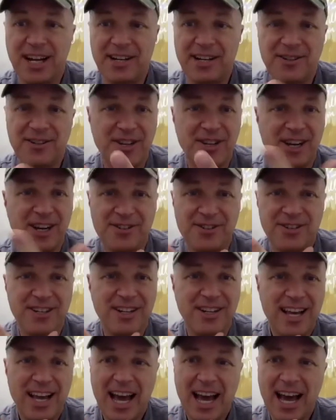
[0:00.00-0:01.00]
discussion,
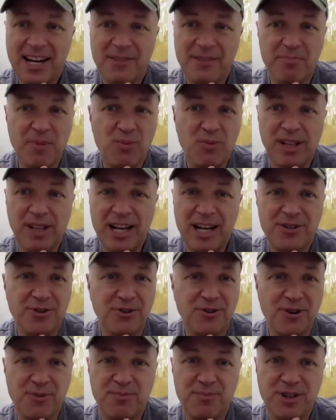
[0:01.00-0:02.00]
how to mobilize your
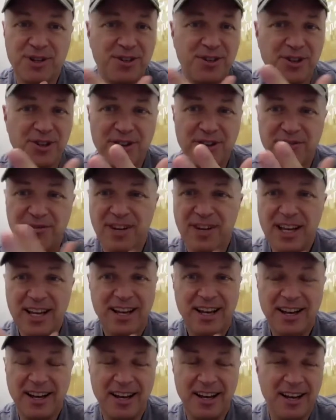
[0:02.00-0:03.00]
group to serve,
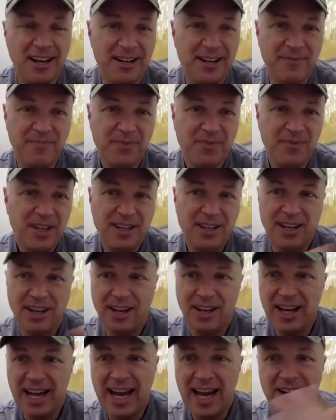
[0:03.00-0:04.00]
how
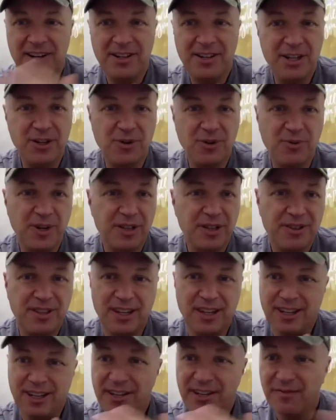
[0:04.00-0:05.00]
to deal with
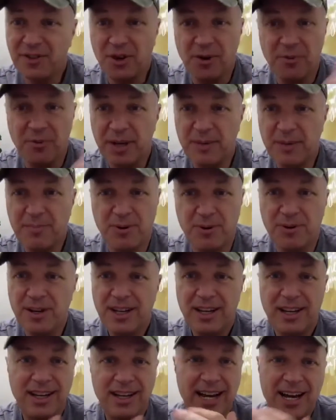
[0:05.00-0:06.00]
difficult people,
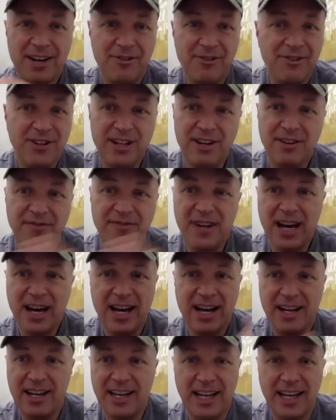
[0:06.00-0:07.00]
and how to
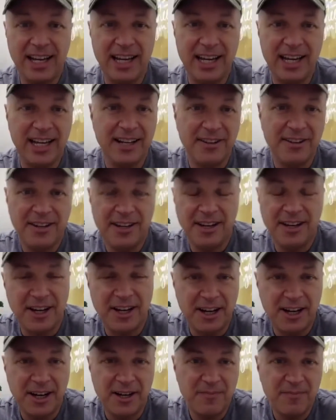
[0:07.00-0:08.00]
identify and
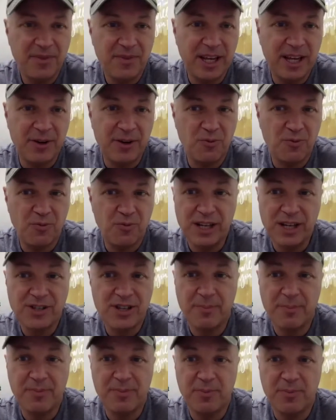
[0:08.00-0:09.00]
raise
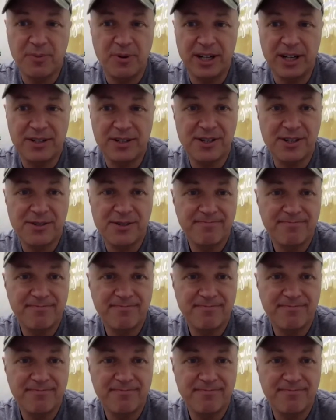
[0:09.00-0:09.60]
up an apprentice.